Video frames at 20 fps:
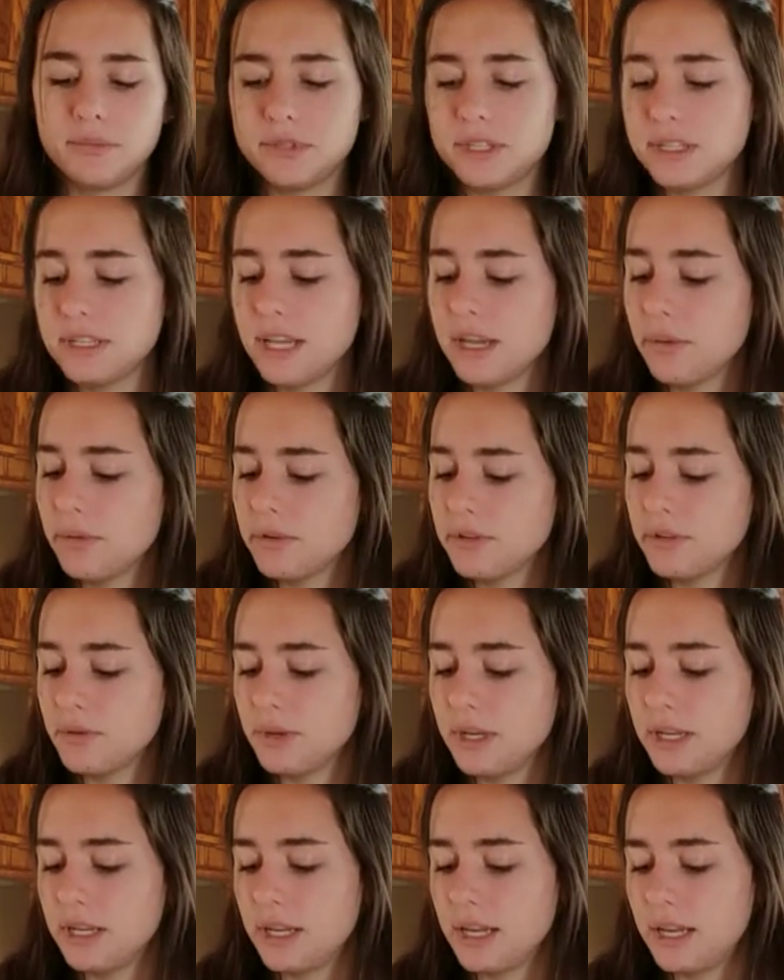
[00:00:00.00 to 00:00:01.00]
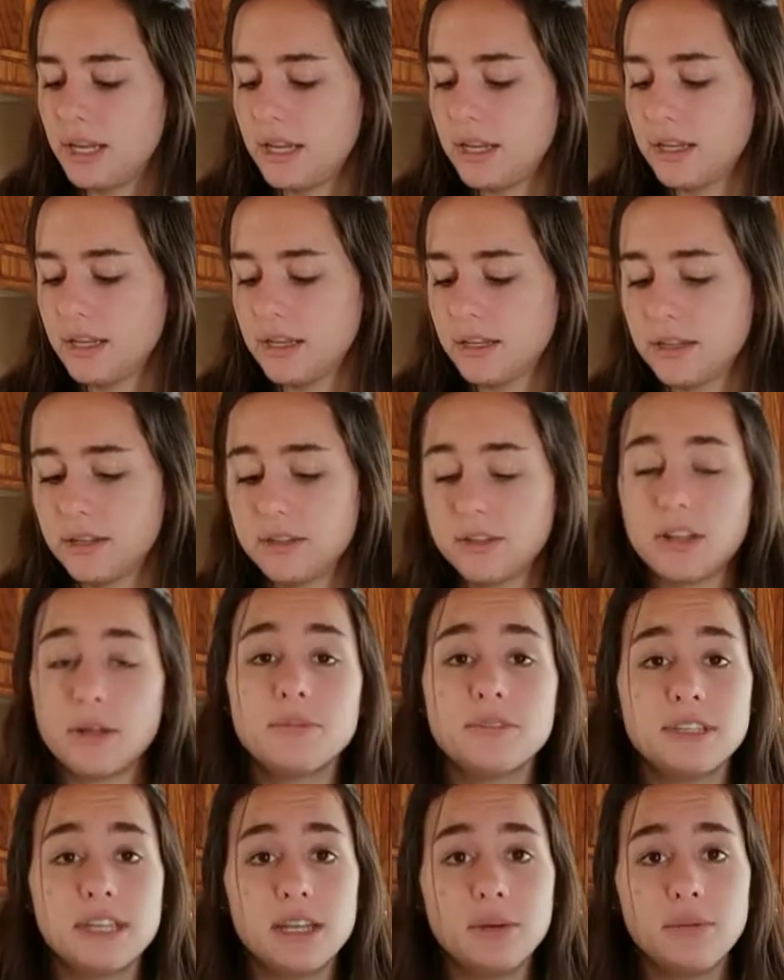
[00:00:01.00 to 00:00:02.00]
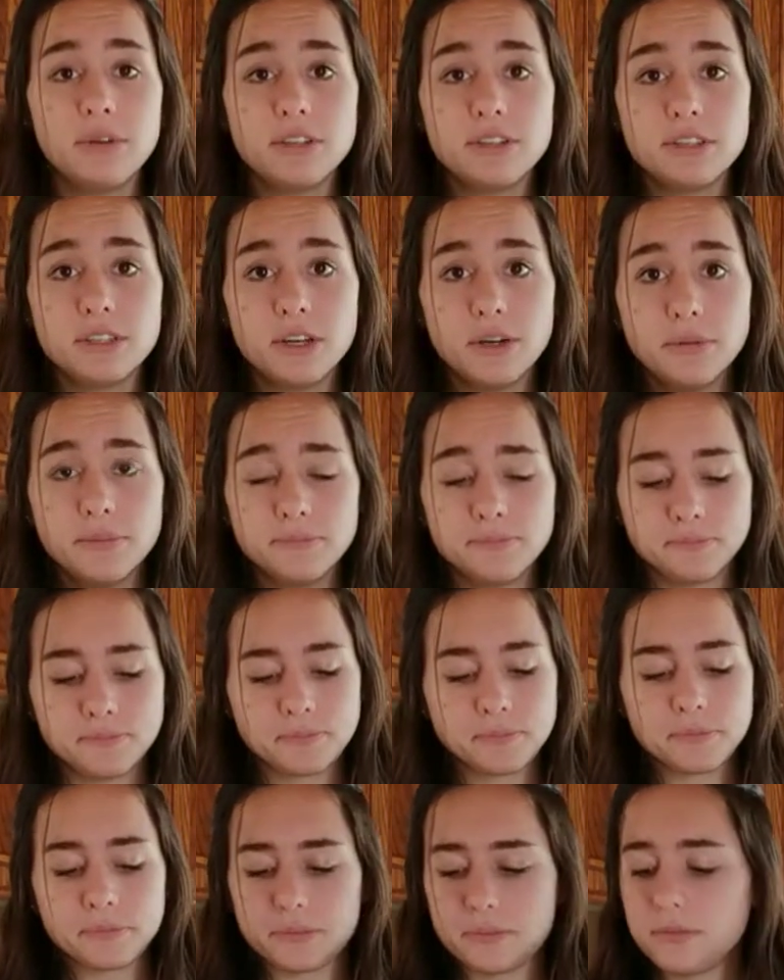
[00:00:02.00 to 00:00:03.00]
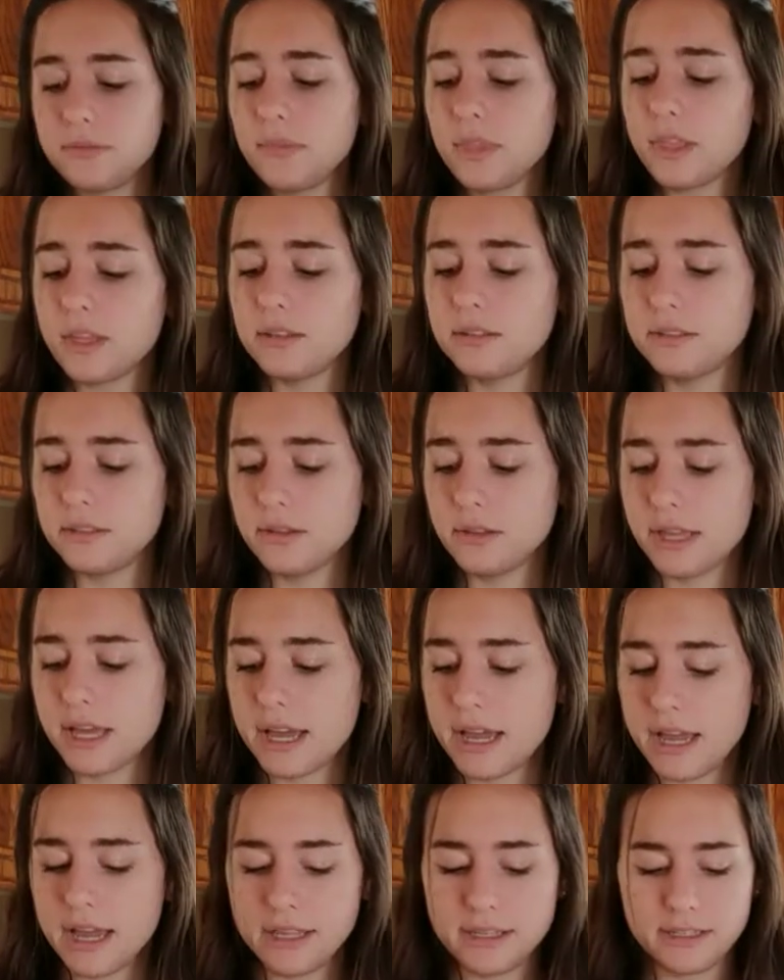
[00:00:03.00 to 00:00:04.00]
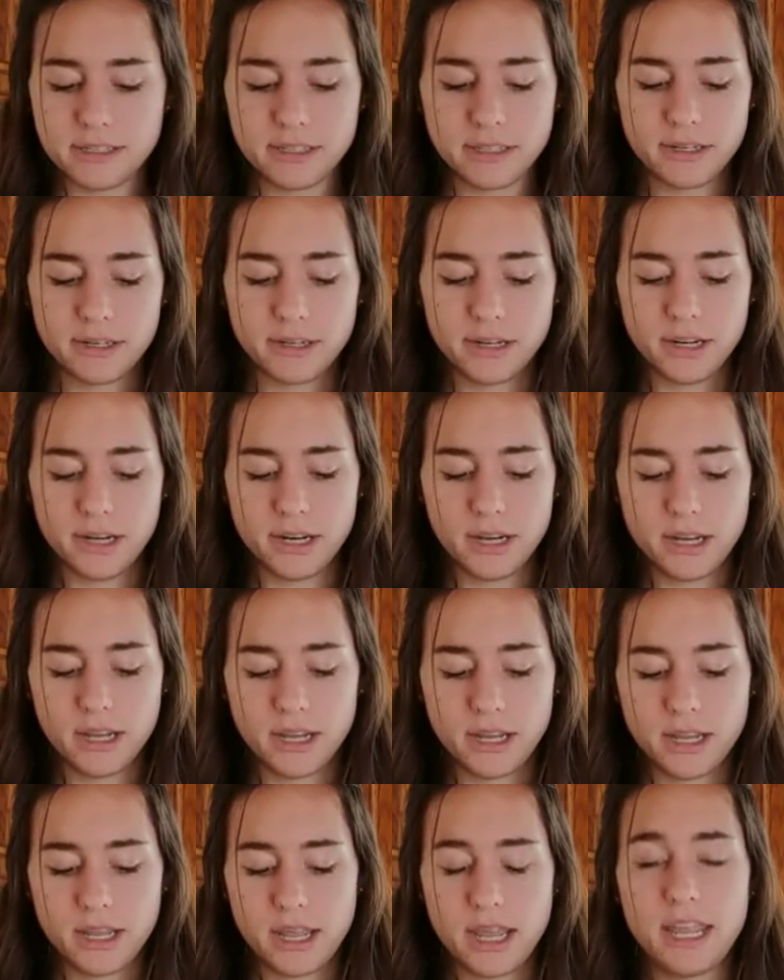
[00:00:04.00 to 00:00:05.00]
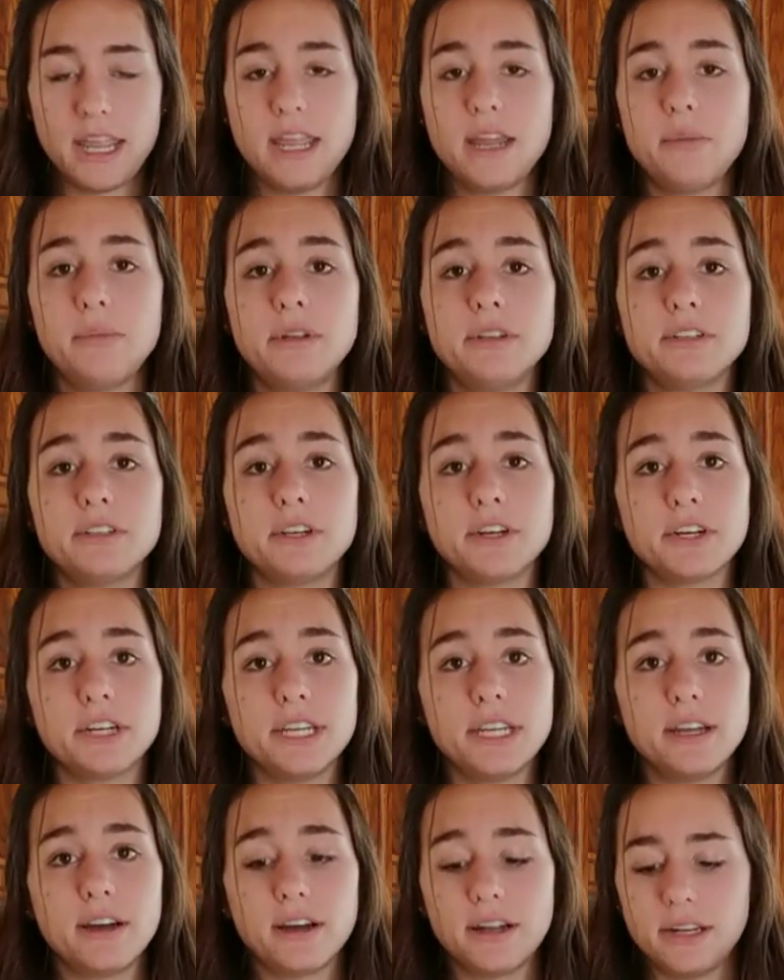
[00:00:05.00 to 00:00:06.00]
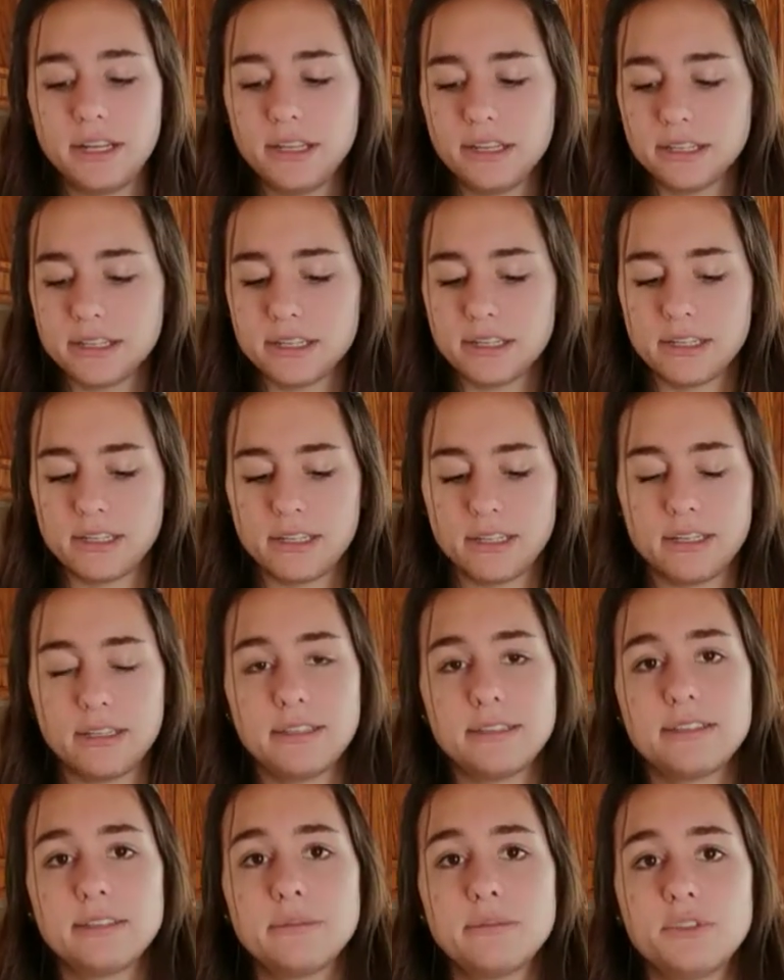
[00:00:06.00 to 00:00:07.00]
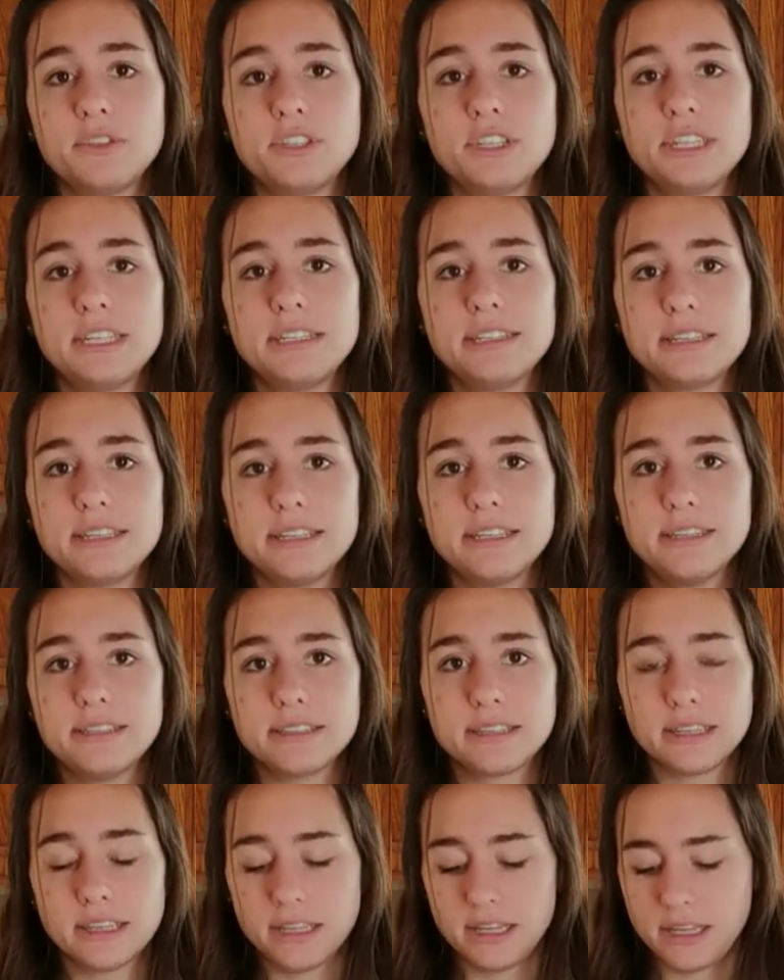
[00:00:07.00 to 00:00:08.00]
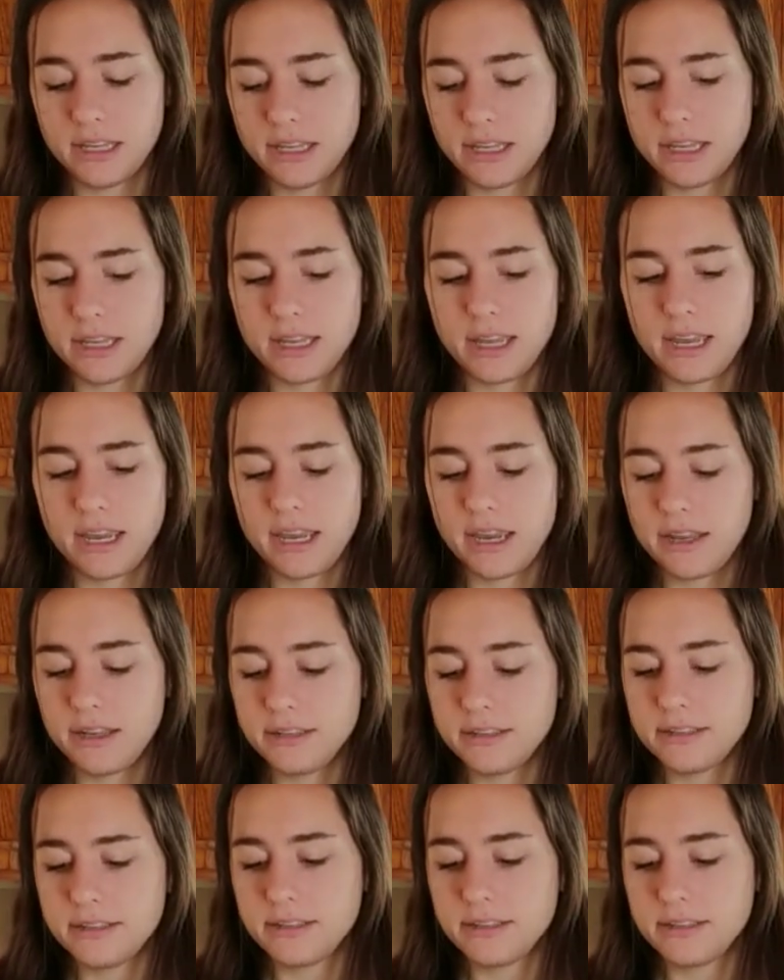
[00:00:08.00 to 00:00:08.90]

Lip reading: Today we're doing a club sandwich though. So that has your ham and turkey on it, some cheeses, and